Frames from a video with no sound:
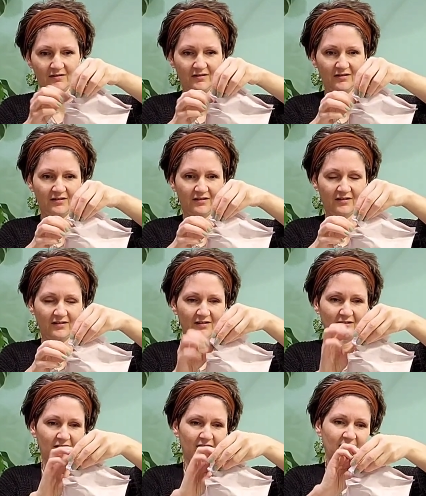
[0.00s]

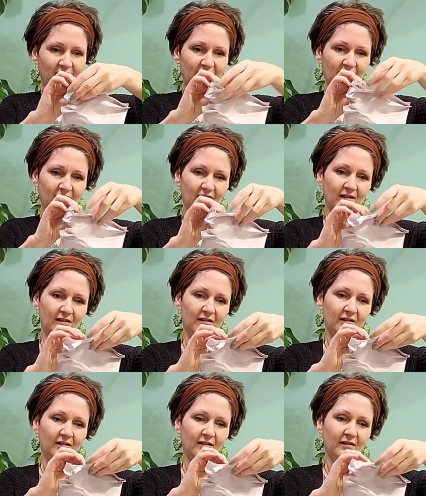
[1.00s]

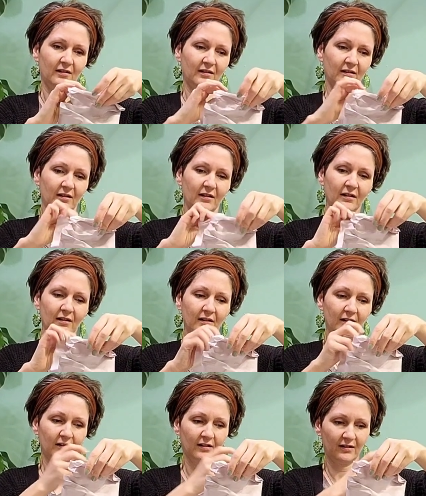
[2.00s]

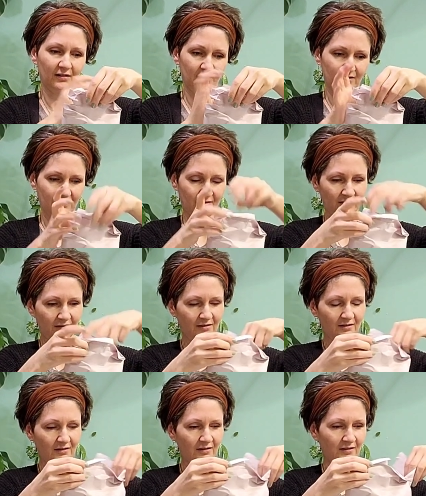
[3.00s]

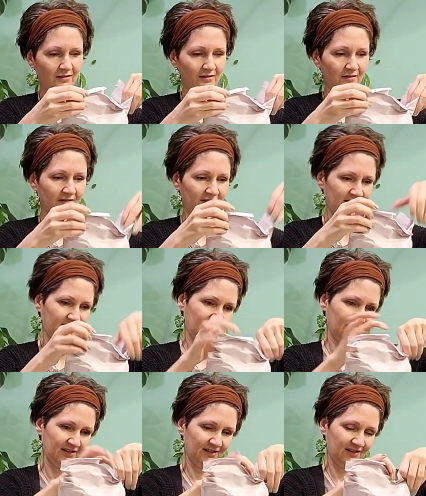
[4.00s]

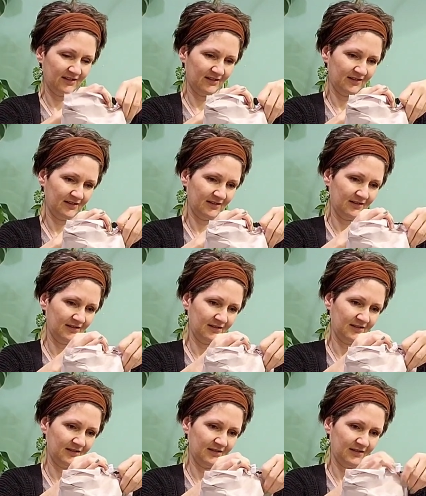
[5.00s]

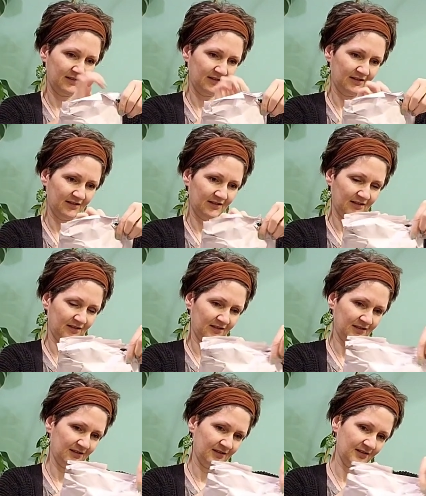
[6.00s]

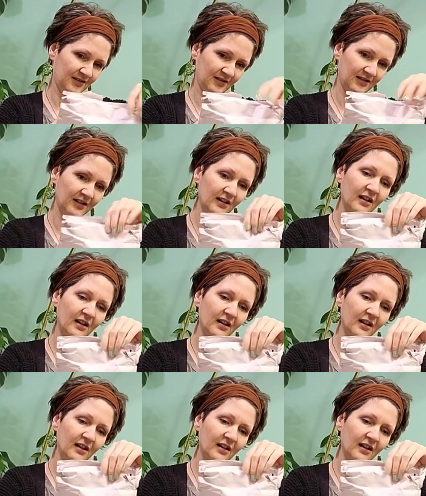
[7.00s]
[no speech]